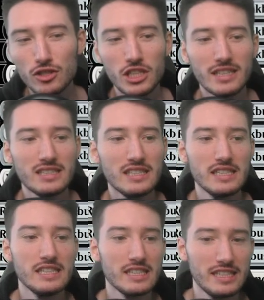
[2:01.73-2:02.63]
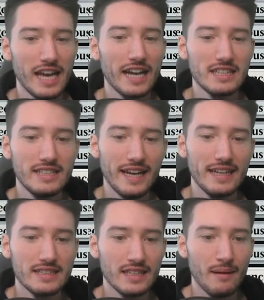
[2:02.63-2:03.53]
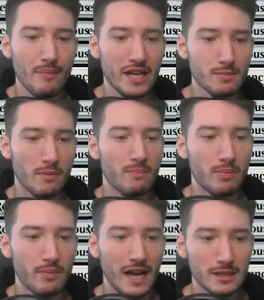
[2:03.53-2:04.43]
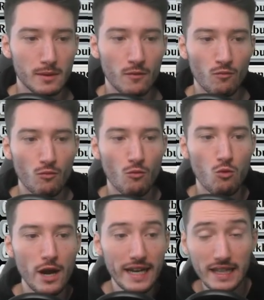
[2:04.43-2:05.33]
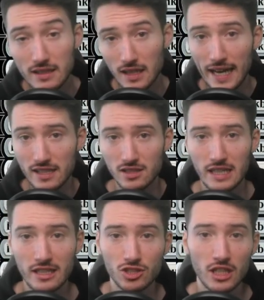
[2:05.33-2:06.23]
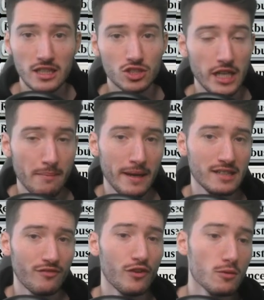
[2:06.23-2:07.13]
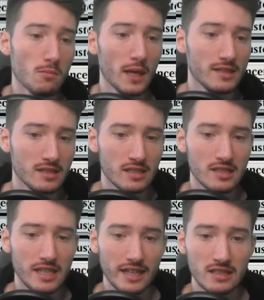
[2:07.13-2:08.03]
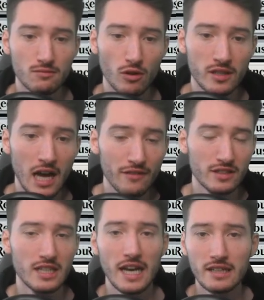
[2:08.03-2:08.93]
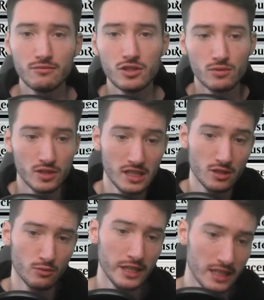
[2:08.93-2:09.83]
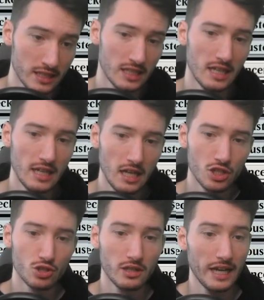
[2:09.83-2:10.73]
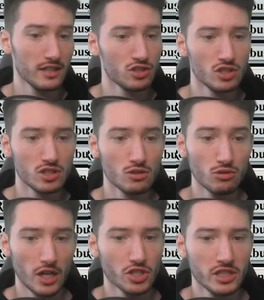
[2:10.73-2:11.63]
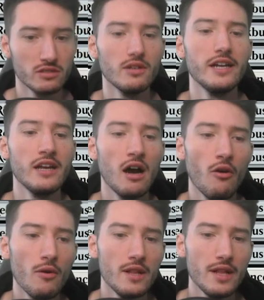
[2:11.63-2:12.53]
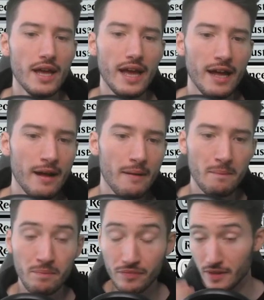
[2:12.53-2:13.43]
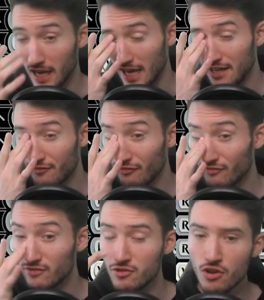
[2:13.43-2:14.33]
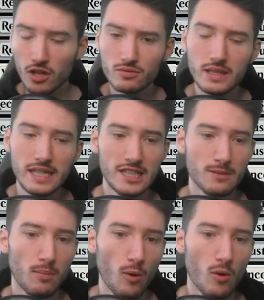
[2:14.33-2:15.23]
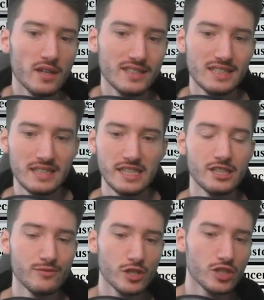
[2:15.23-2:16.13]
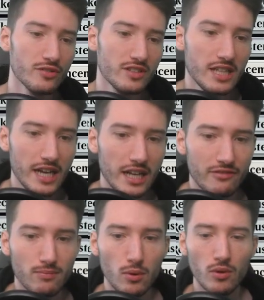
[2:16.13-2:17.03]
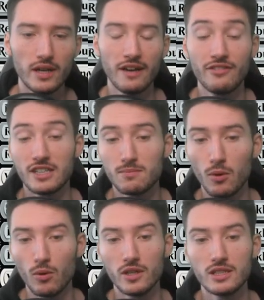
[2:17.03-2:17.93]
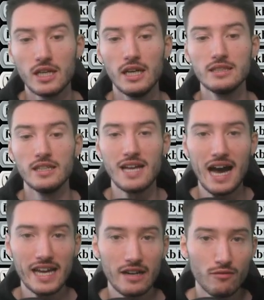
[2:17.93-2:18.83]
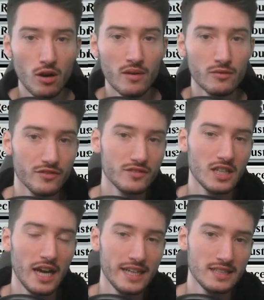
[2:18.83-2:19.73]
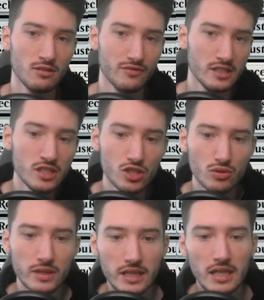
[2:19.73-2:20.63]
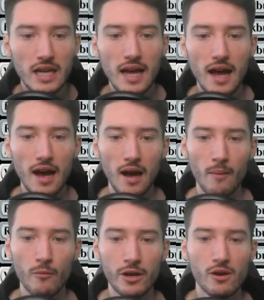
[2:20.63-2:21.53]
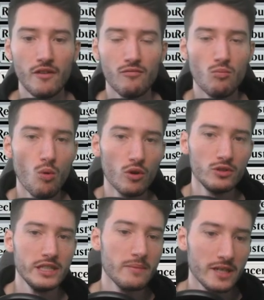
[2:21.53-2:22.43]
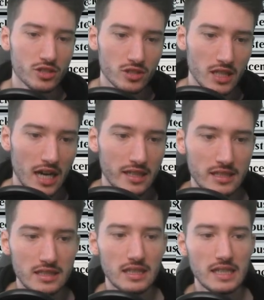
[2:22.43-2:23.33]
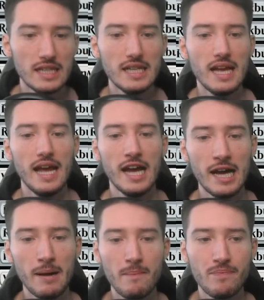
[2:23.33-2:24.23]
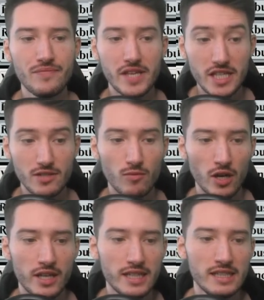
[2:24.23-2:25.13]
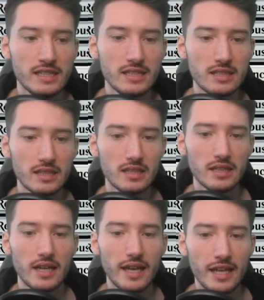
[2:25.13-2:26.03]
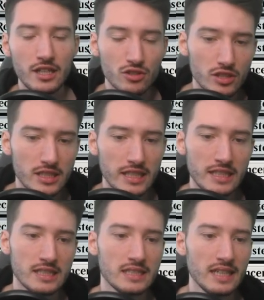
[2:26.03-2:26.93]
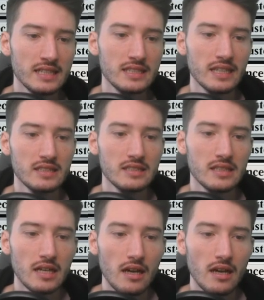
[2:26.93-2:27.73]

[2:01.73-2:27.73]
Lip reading: Justice is a deck that has been winning the latest standard challenge and made 3rd place in the second one after that, which was this weekend. So the deck is just crushing it right now. I've not really explored this version of the deck. I've explored the Naya one with Titan of Industry, where you have more reanimation targets. This one is interesting in the sense that it's